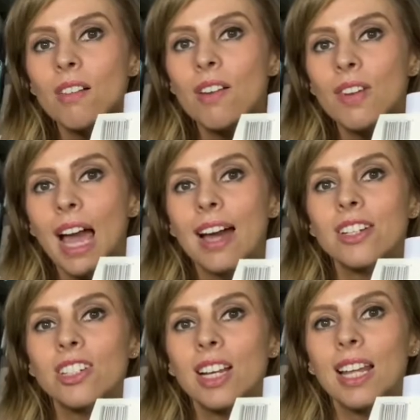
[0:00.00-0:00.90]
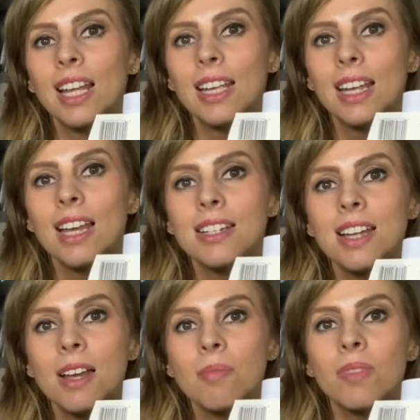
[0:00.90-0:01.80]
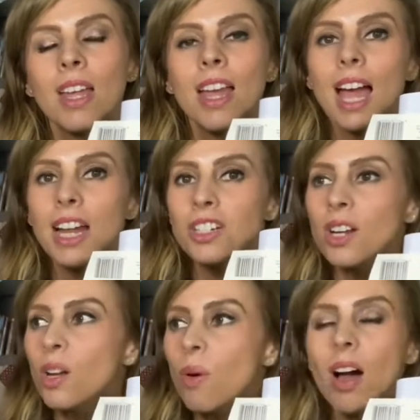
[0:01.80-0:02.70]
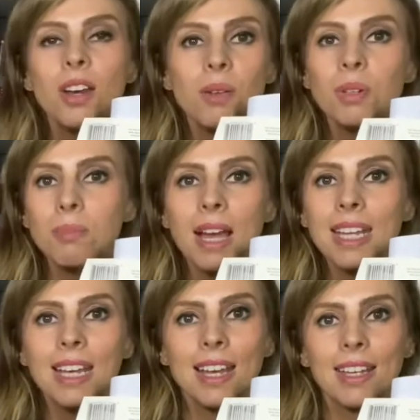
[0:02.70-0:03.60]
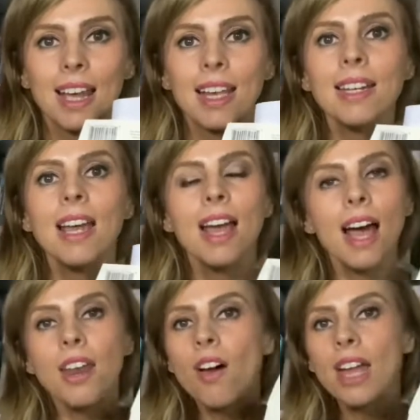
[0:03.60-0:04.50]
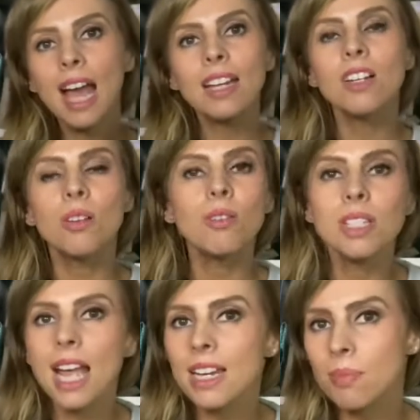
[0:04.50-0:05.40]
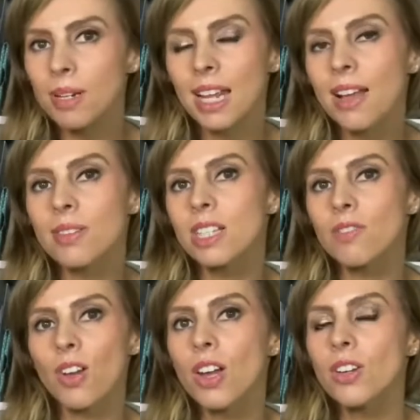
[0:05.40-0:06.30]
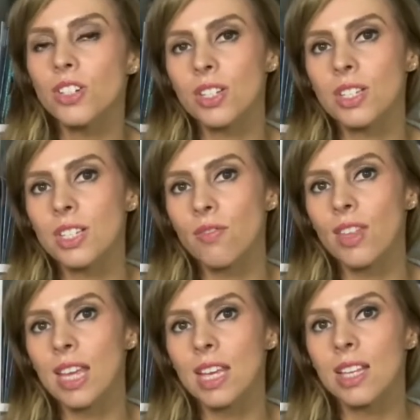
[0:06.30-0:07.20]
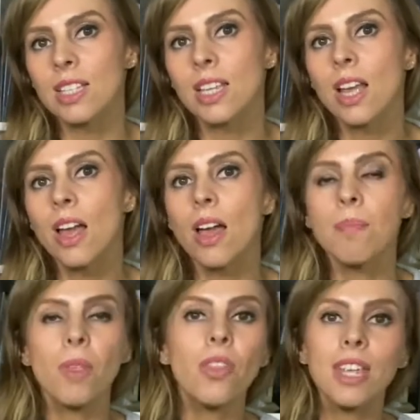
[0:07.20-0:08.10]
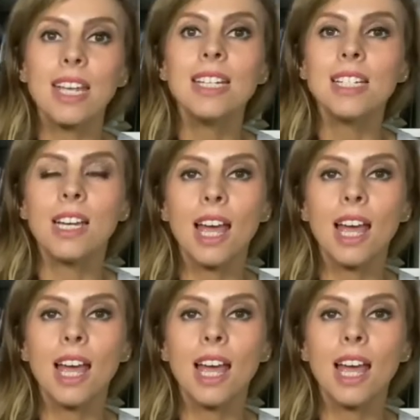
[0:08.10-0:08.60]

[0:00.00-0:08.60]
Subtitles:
of it, actually. And you know what? And I would make it again. And I hadn't looked at anybody else's versions of these on the internet